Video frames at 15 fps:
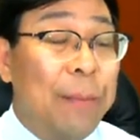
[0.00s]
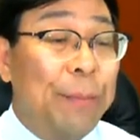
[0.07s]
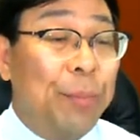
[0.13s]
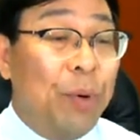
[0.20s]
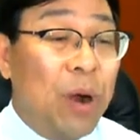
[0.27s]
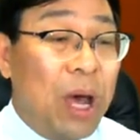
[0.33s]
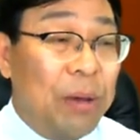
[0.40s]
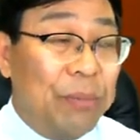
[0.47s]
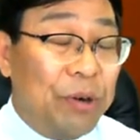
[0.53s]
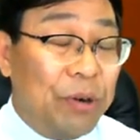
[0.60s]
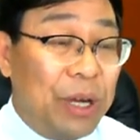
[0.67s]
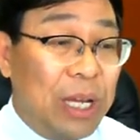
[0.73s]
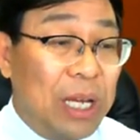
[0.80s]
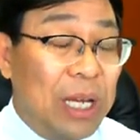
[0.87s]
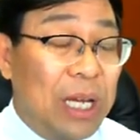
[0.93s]

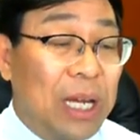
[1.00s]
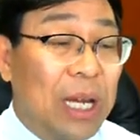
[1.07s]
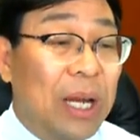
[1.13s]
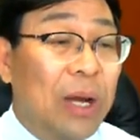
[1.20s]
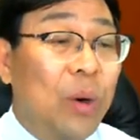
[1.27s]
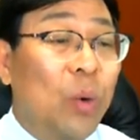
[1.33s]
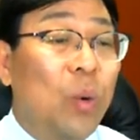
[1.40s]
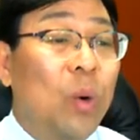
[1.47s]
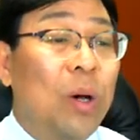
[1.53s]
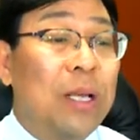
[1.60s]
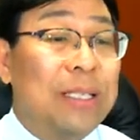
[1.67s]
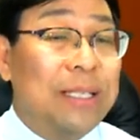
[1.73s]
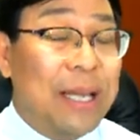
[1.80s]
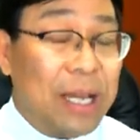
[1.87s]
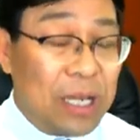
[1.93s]
primary or
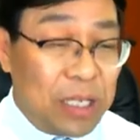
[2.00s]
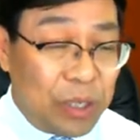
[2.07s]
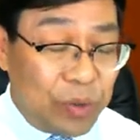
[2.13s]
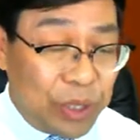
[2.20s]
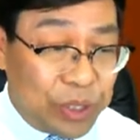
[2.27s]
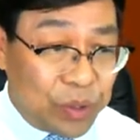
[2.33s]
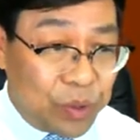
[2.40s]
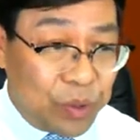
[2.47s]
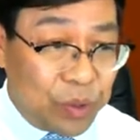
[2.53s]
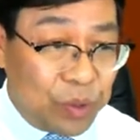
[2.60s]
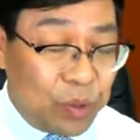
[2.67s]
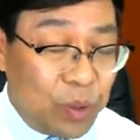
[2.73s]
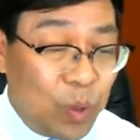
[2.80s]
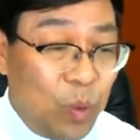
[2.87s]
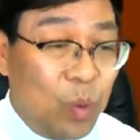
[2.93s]
secondary
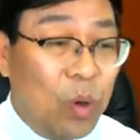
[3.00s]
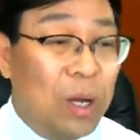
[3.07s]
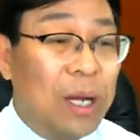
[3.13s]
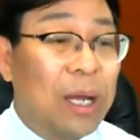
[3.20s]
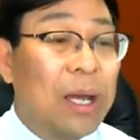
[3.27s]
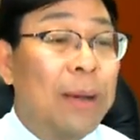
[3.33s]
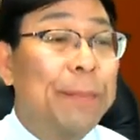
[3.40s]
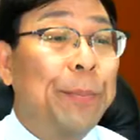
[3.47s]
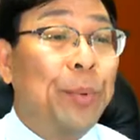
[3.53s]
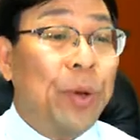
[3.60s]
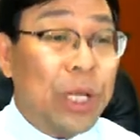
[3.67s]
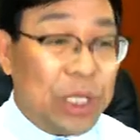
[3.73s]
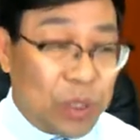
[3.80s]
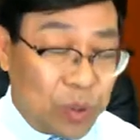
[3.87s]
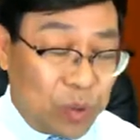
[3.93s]
school or like a
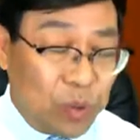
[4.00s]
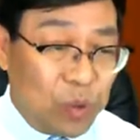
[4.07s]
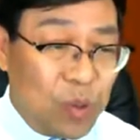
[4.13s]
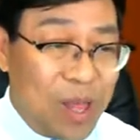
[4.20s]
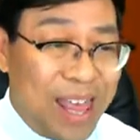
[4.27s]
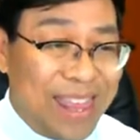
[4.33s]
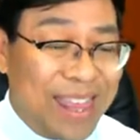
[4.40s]
preschool,